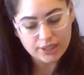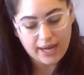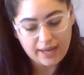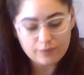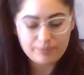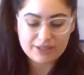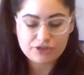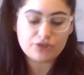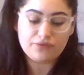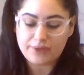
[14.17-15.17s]
I have a
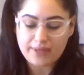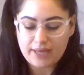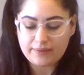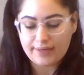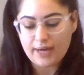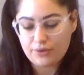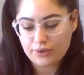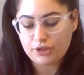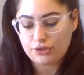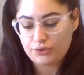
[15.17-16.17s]
picture for that I'll
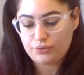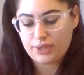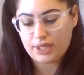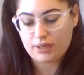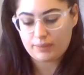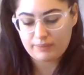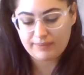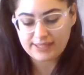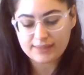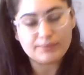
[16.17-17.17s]
include in my
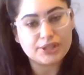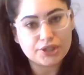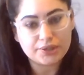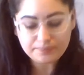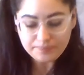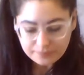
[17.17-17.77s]
submission.